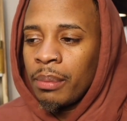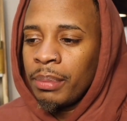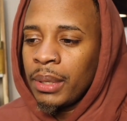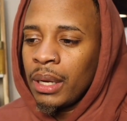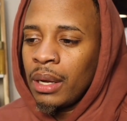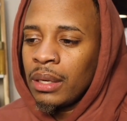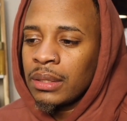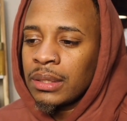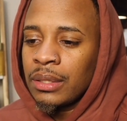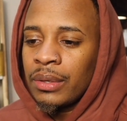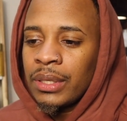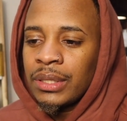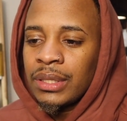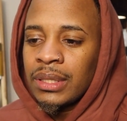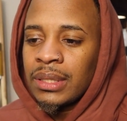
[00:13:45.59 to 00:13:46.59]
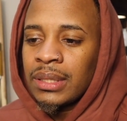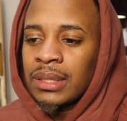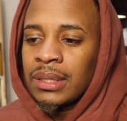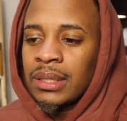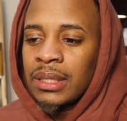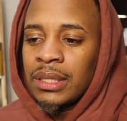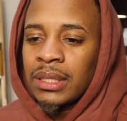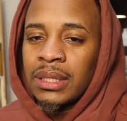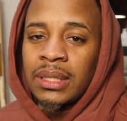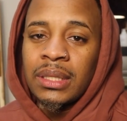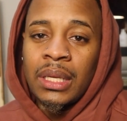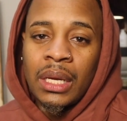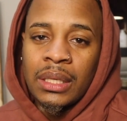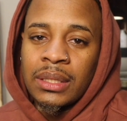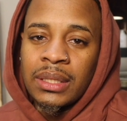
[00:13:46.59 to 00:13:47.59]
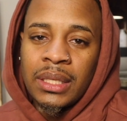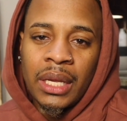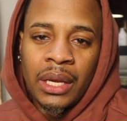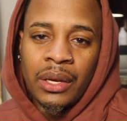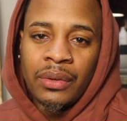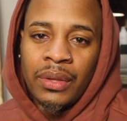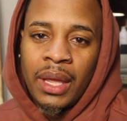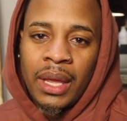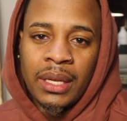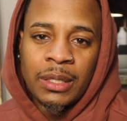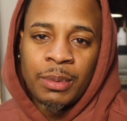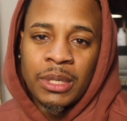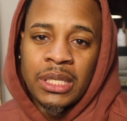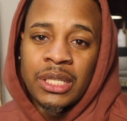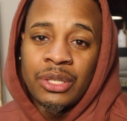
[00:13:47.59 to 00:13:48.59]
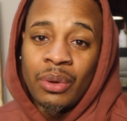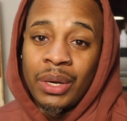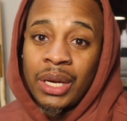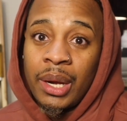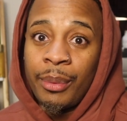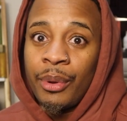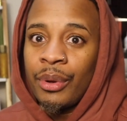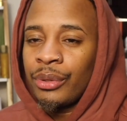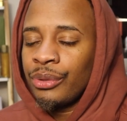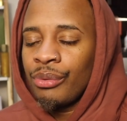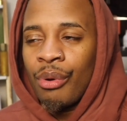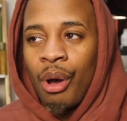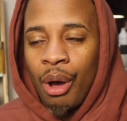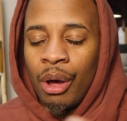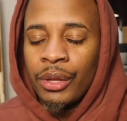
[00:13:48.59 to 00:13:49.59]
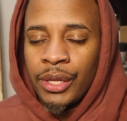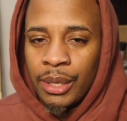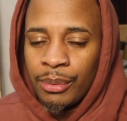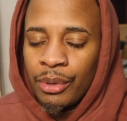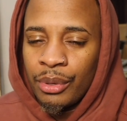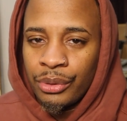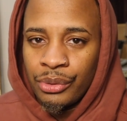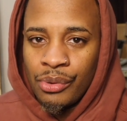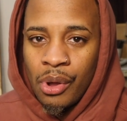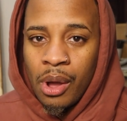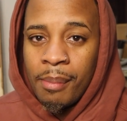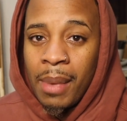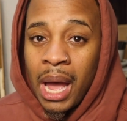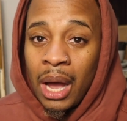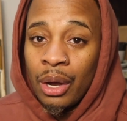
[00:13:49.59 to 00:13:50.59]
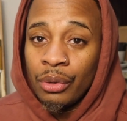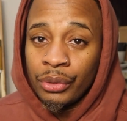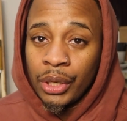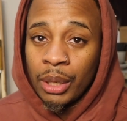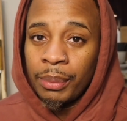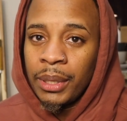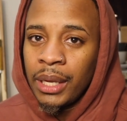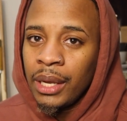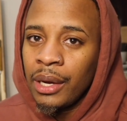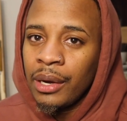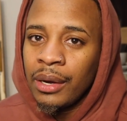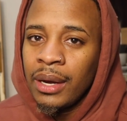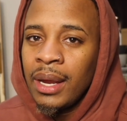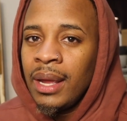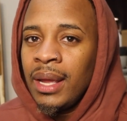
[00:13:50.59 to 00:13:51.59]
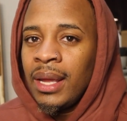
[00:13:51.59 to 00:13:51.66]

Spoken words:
but also it just sucks to hear that, especially knowing that I'm going through all that I'm going through on my own up here.